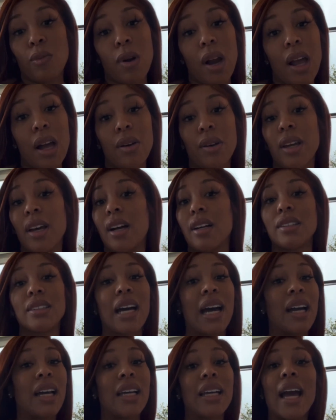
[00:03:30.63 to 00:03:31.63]
round here cause
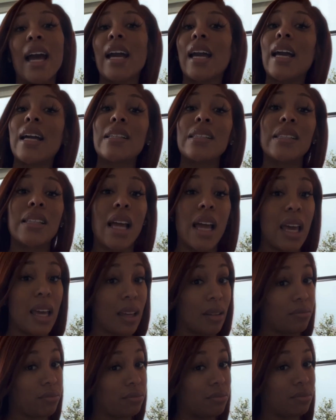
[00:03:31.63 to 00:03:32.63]
I can't I can't say
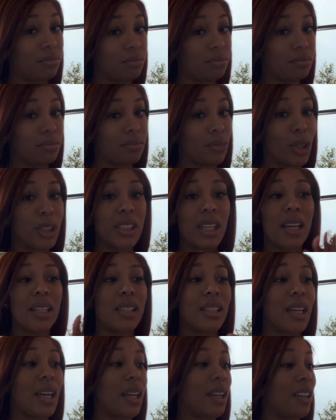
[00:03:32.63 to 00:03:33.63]
it. Once I
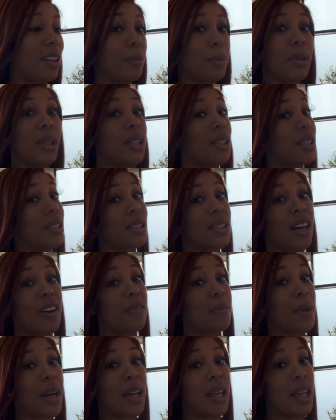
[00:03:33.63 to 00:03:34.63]
said it, the blood is
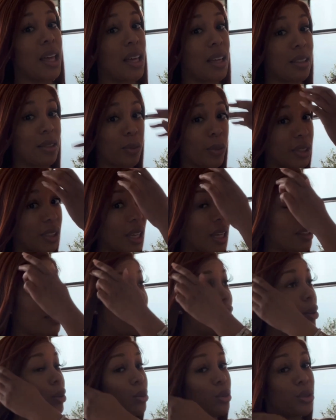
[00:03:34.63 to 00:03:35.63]
off my hands. Once I
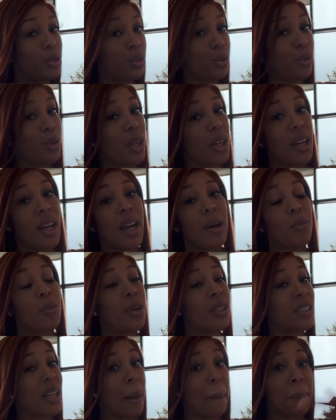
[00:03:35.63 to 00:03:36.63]
told you,
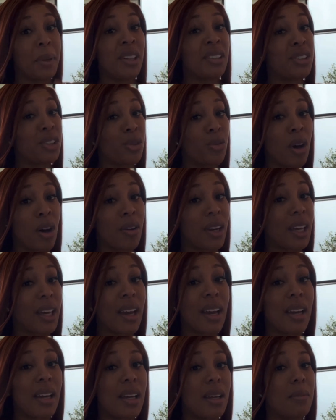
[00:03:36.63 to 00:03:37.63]
plus I put you on the
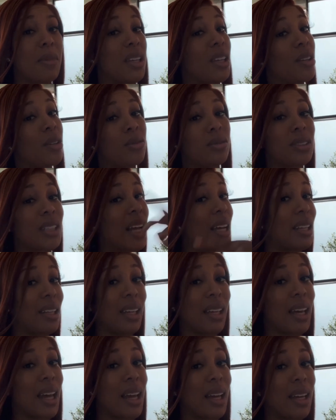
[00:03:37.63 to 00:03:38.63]
game and you don't take
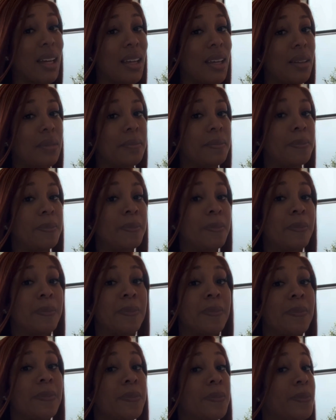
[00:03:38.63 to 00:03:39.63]
the game,
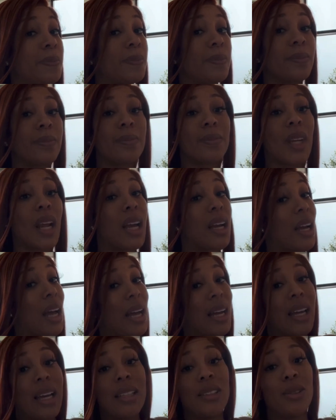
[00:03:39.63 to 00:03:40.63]

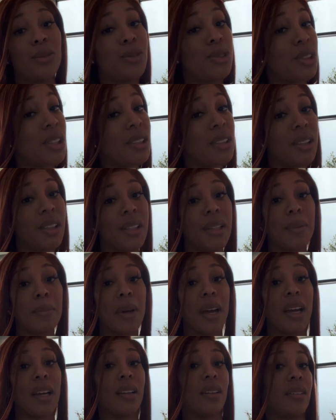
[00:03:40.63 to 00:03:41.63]
I can't do shit to you,
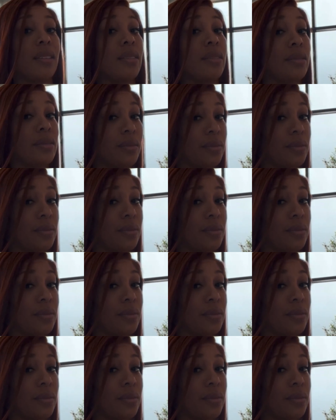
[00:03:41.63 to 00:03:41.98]
man.